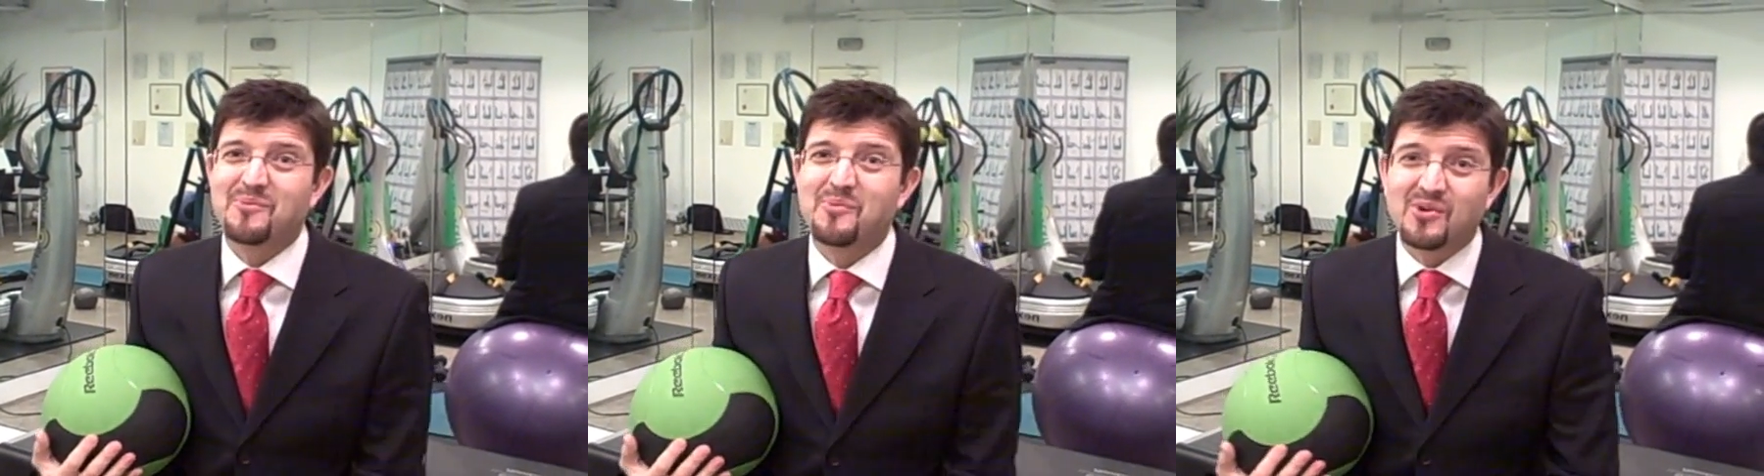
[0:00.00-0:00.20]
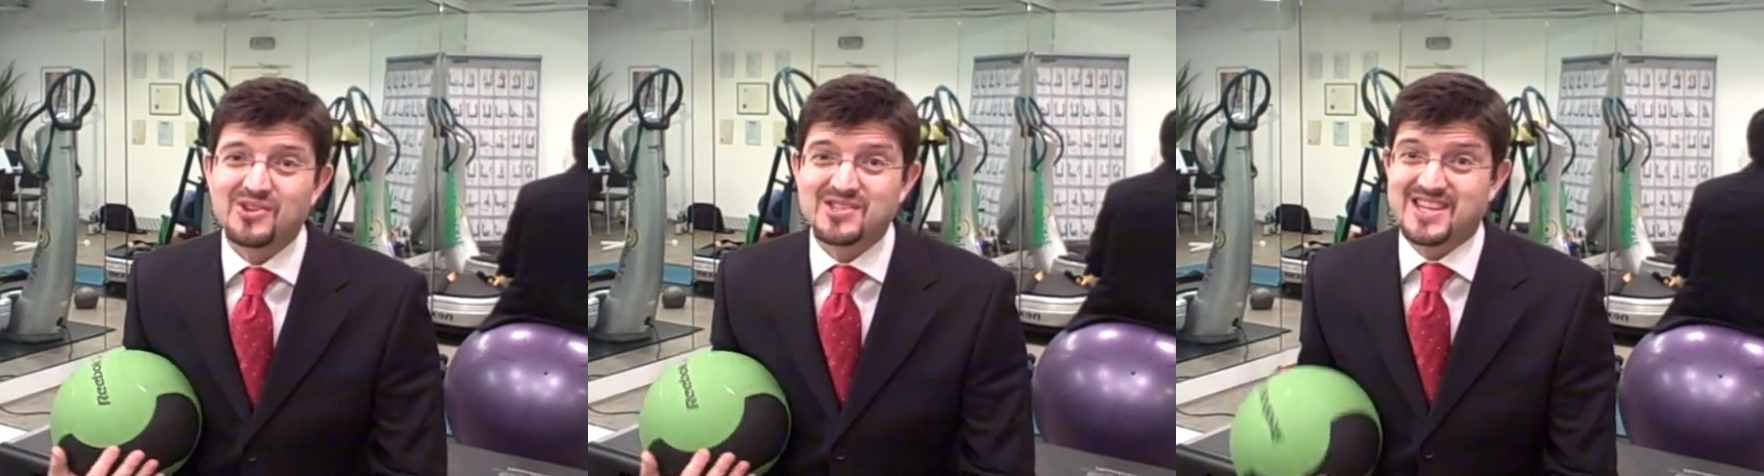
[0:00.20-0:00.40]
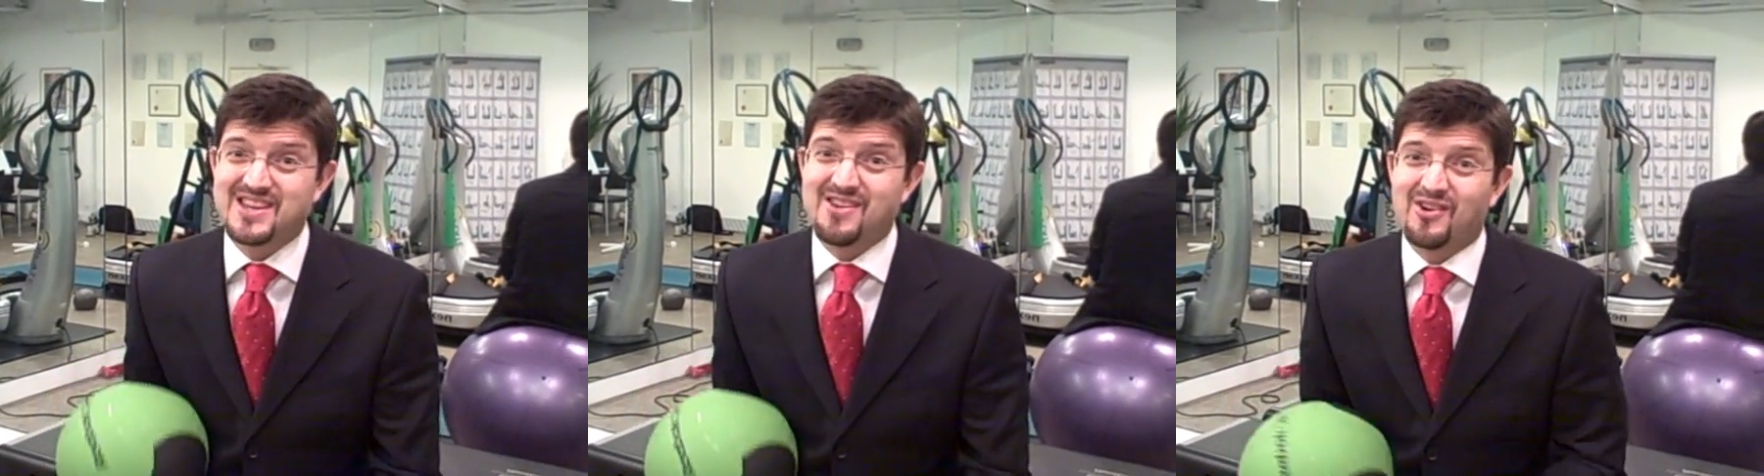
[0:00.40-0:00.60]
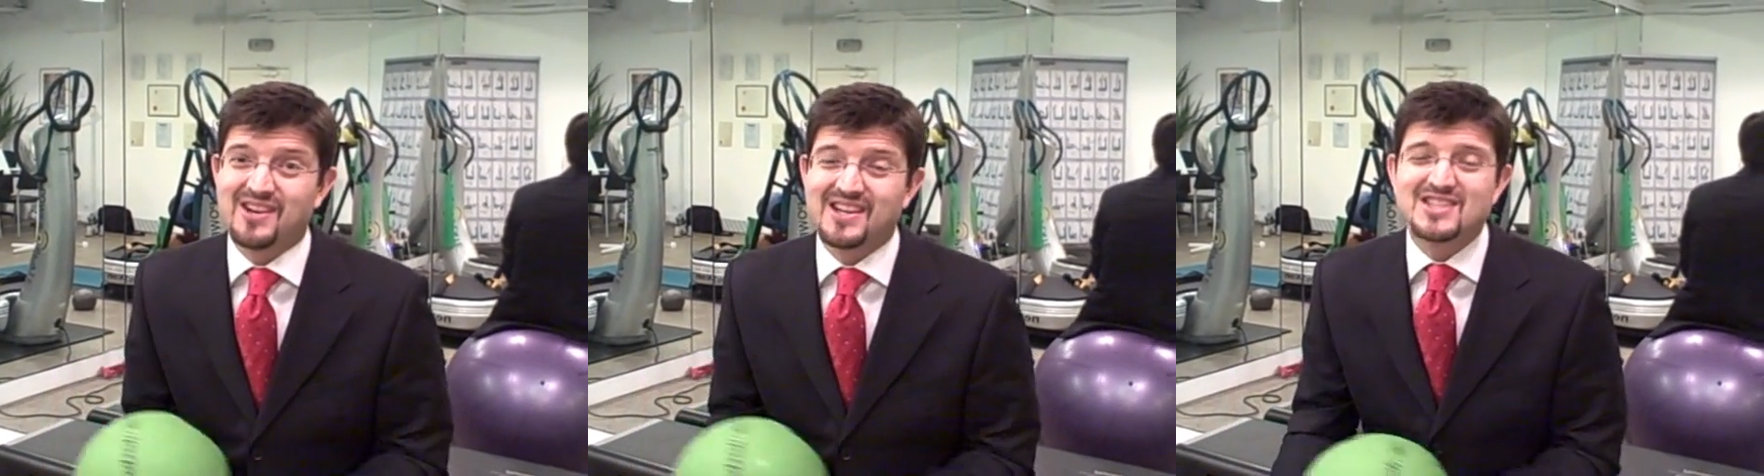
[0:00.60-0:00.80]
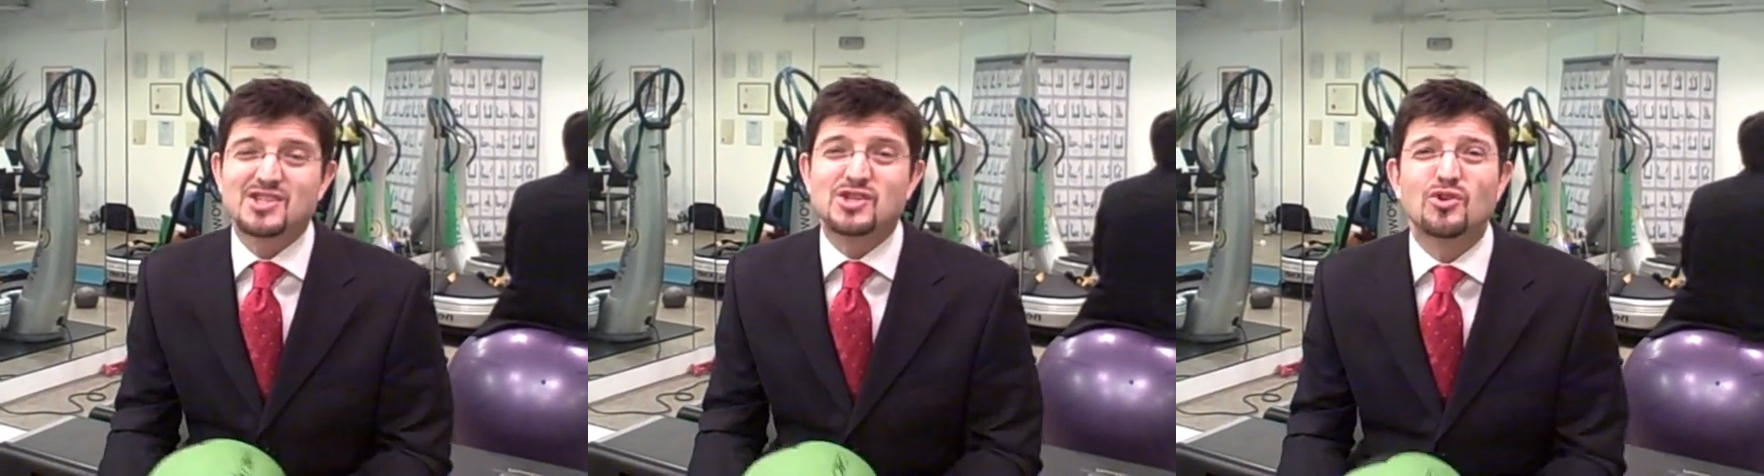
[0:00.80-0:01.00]
Was he
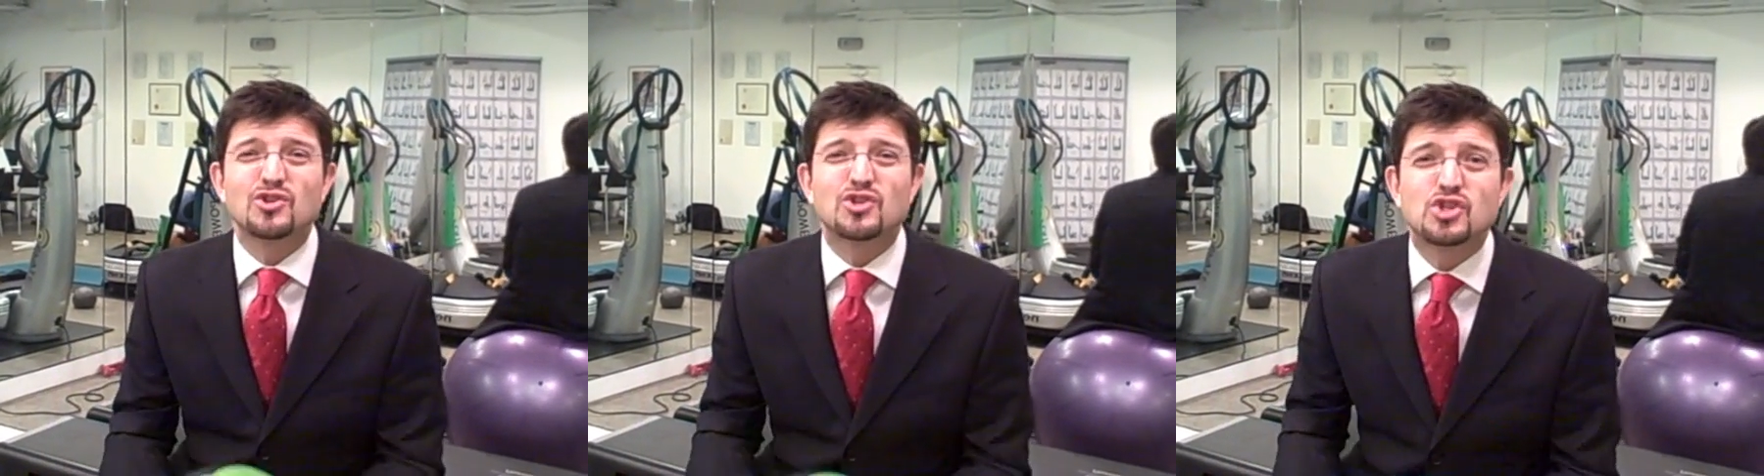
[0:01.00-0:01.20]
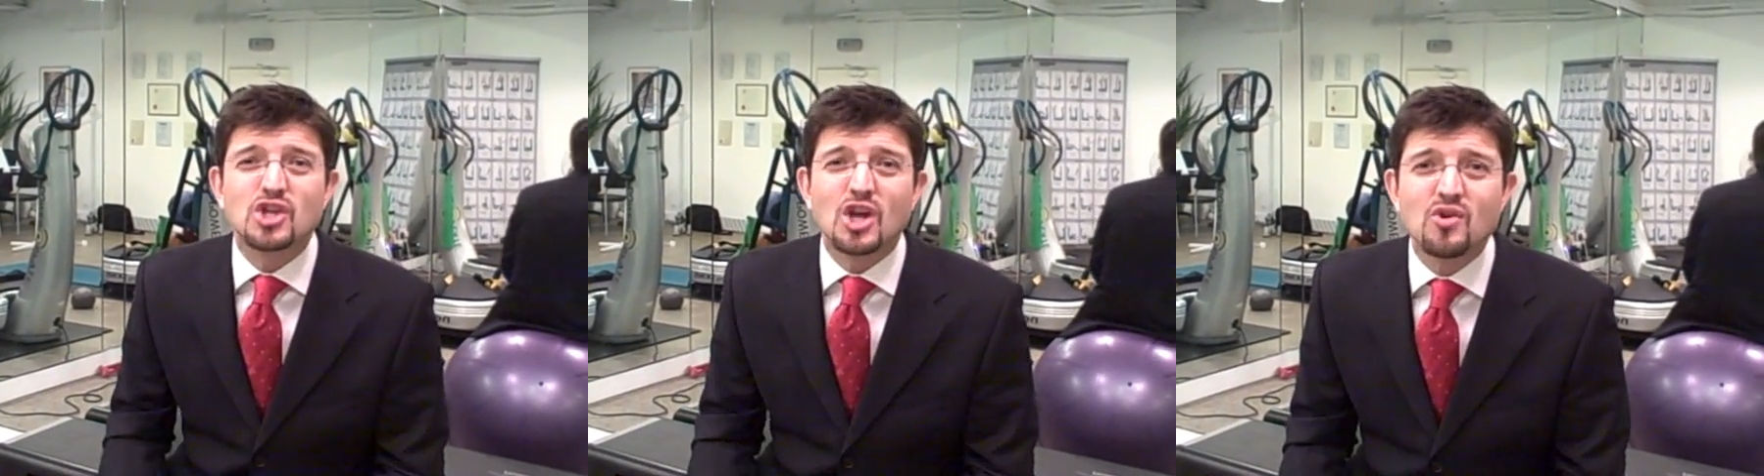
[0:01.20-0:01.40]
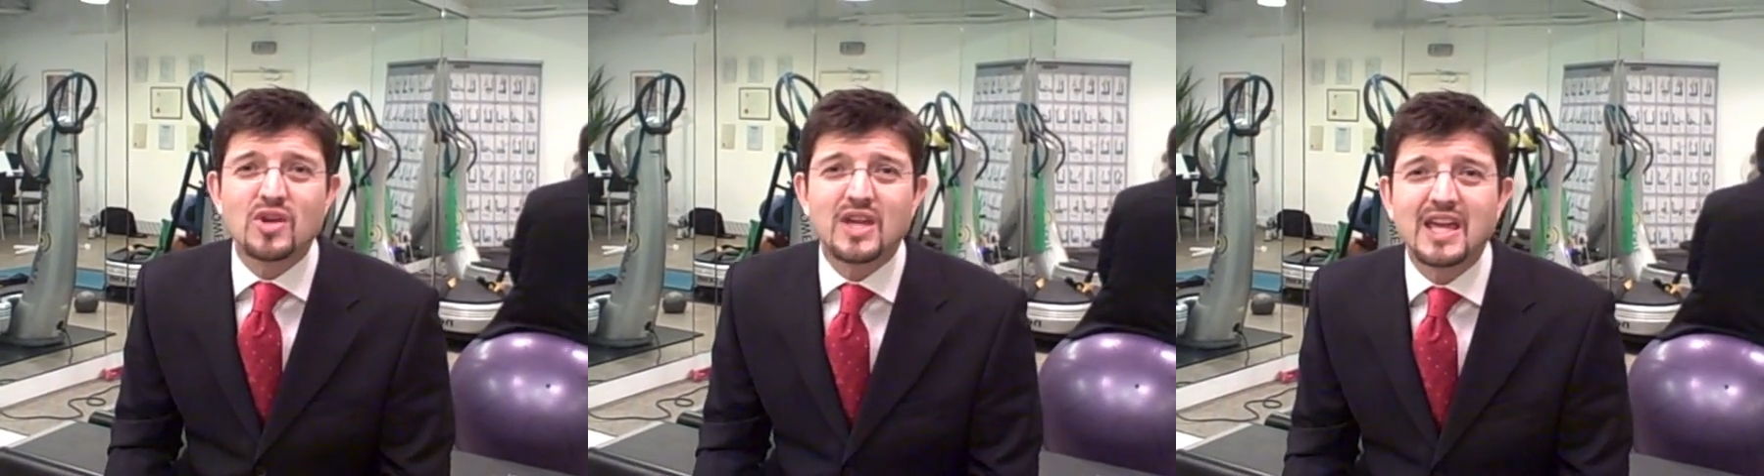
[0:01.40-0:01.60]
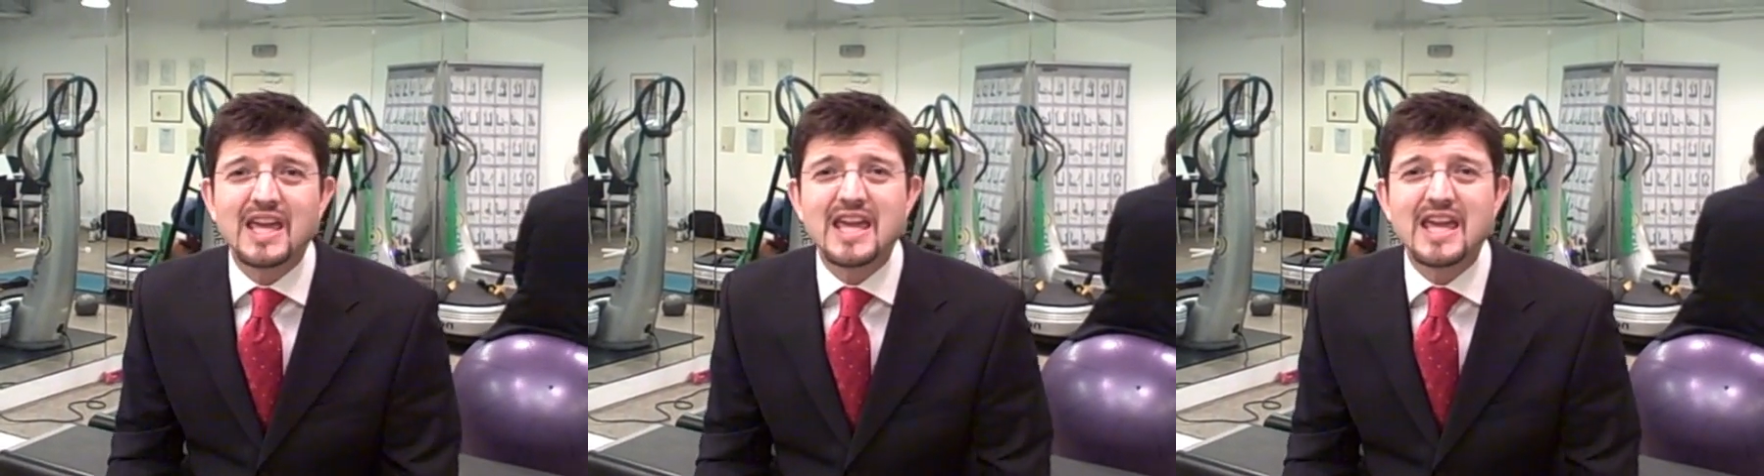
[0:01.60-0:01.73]
honest? You're joking.